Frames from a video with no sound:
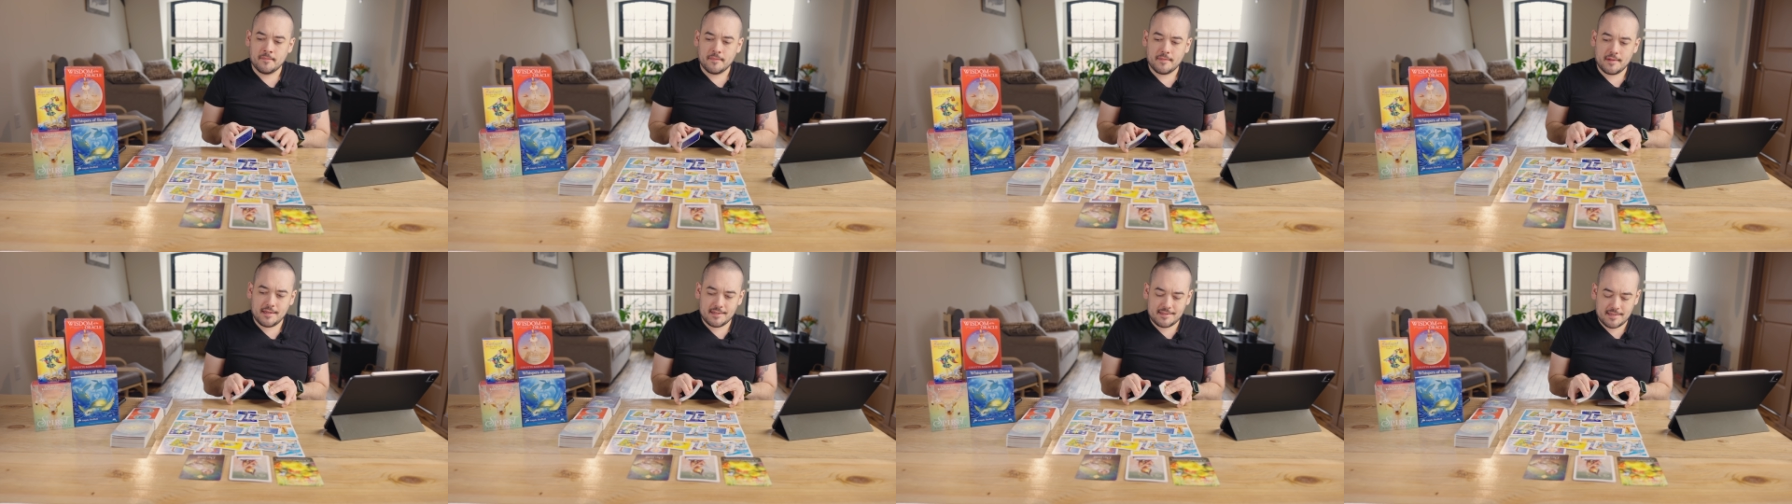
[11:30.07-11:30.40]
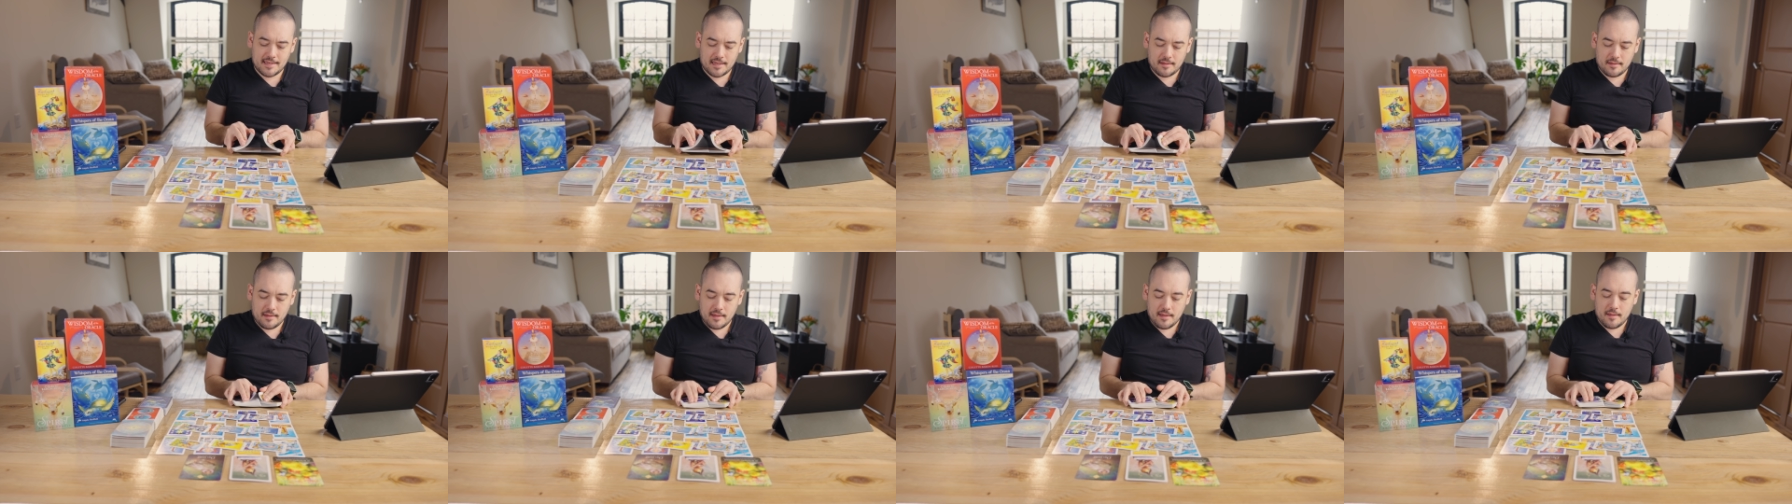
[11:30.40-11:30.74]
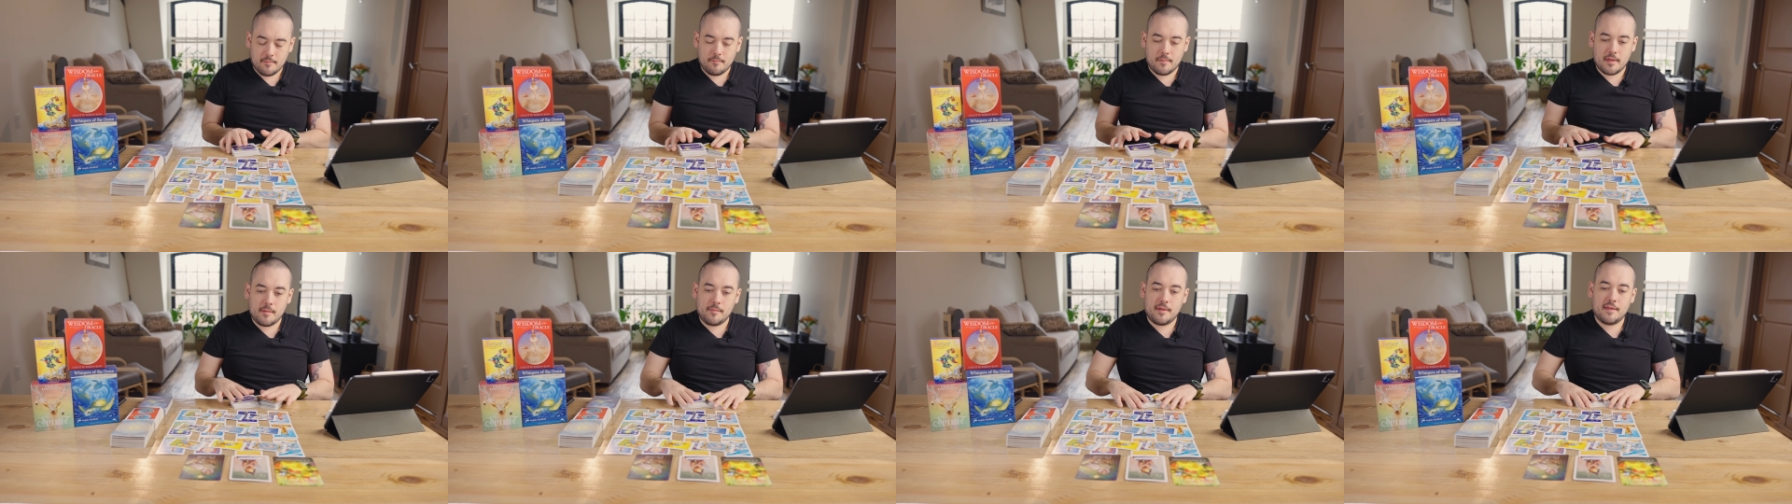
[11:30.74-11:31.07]
It's like
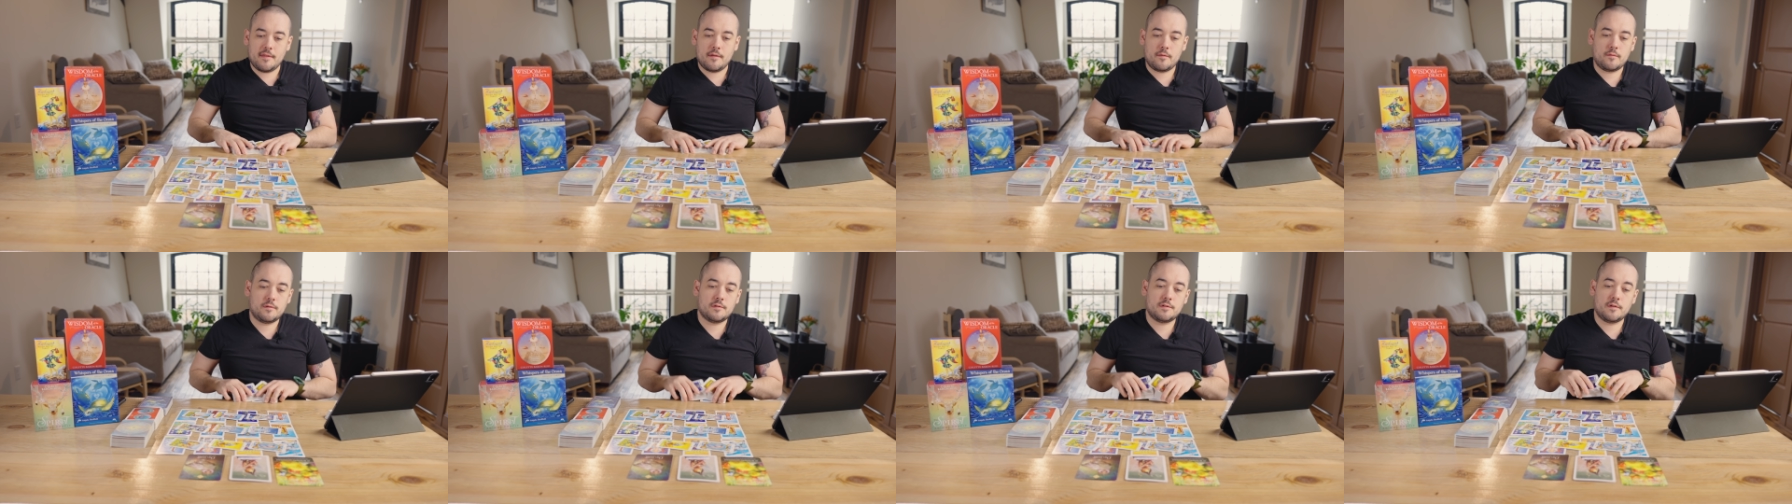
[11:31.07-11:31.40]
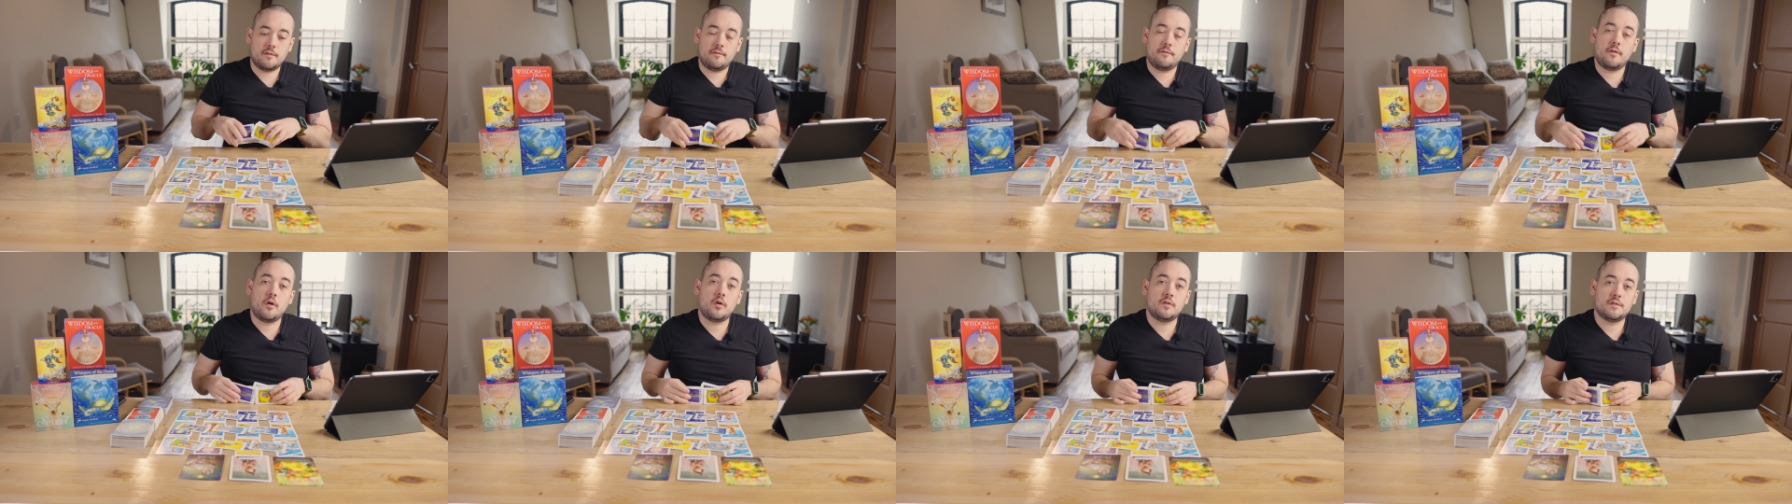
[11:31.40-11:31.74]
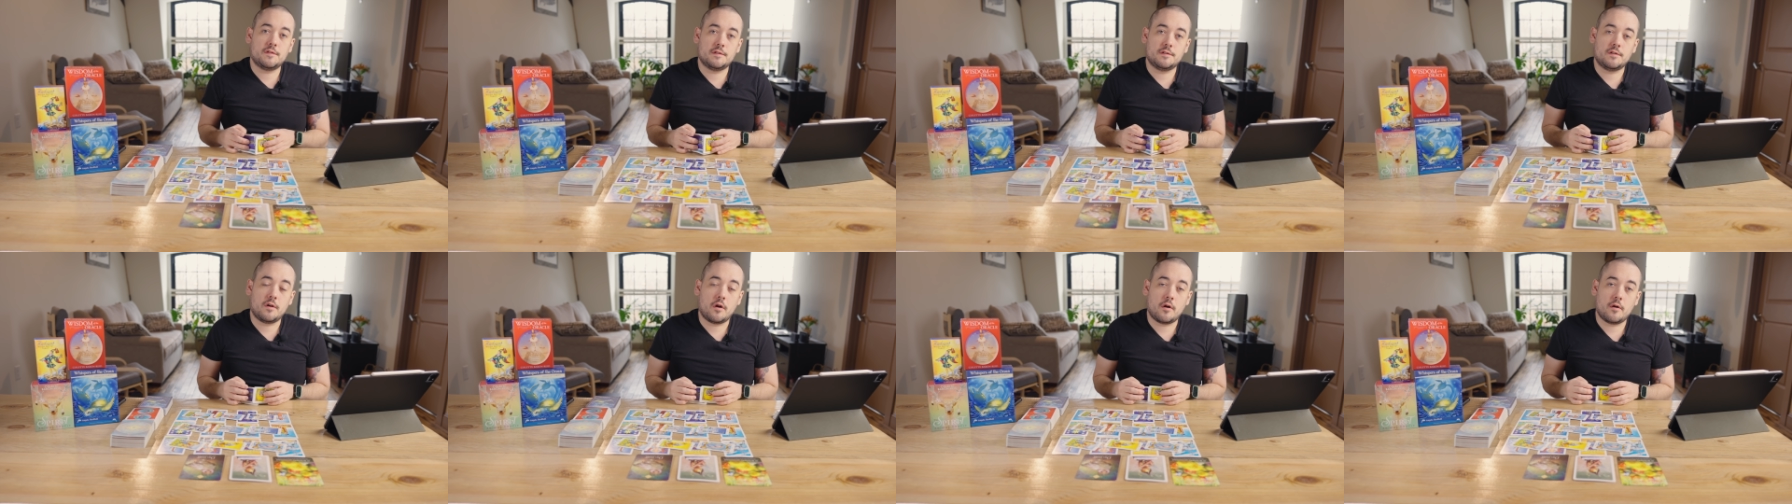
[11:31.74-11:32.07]
maybe there was a
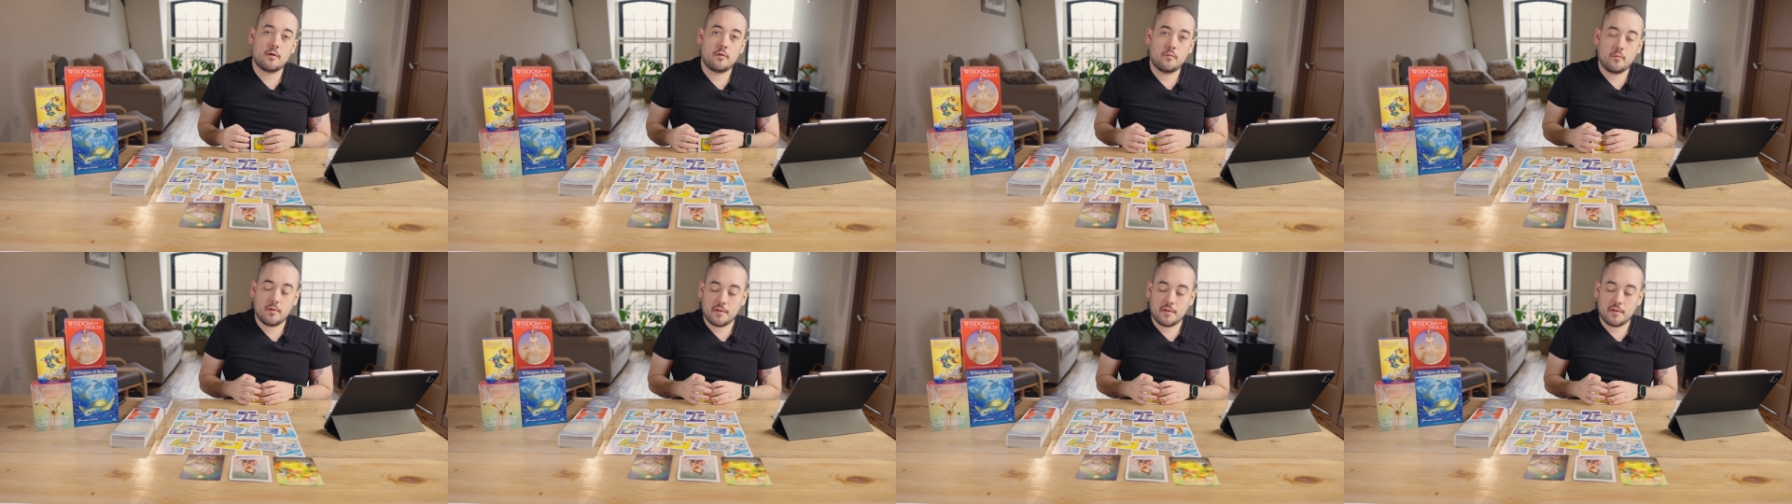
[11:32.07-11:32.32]
false start